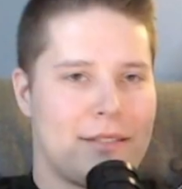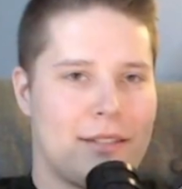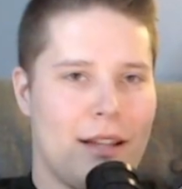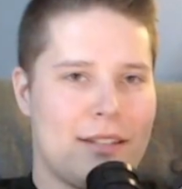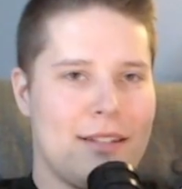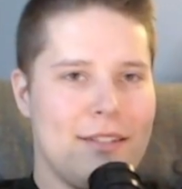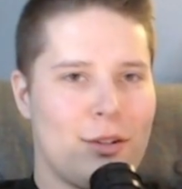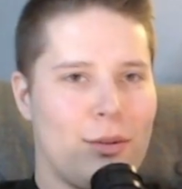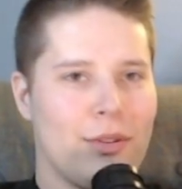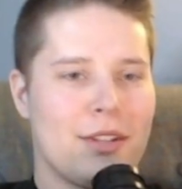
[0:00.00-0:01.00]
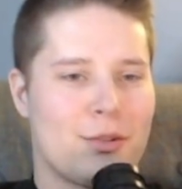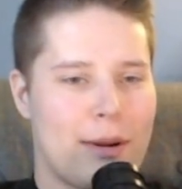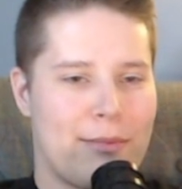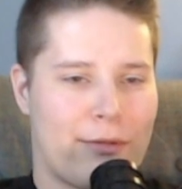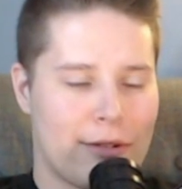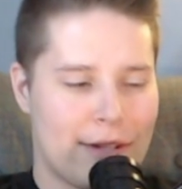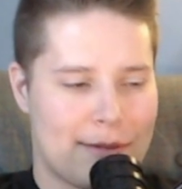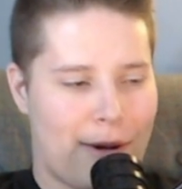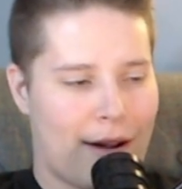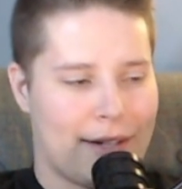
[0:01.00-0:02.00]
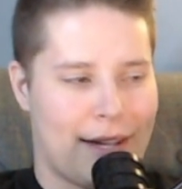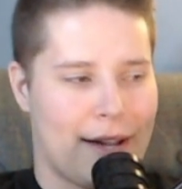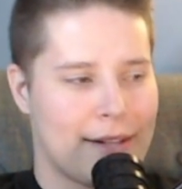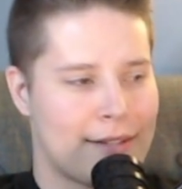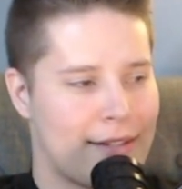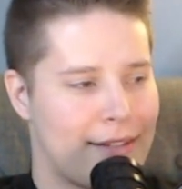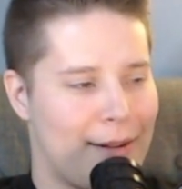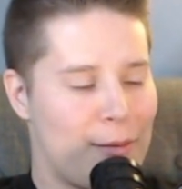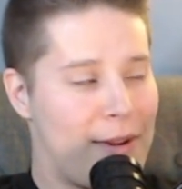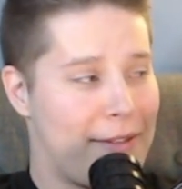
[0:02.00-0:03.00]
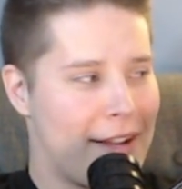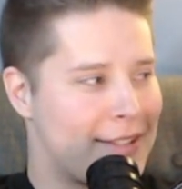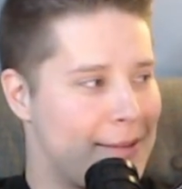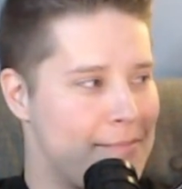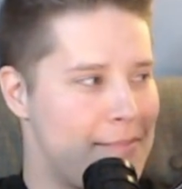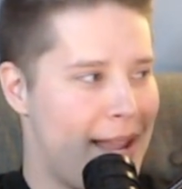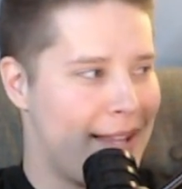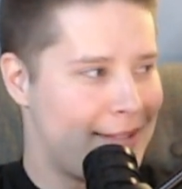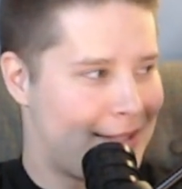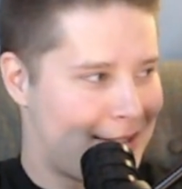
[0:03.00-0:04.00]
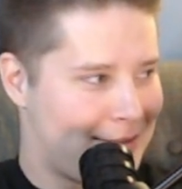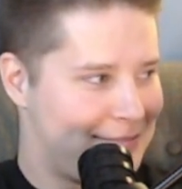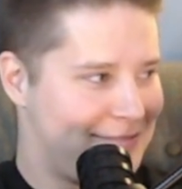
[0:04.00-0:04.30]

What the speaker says: Dustin told us right before this podcast that we've got some mates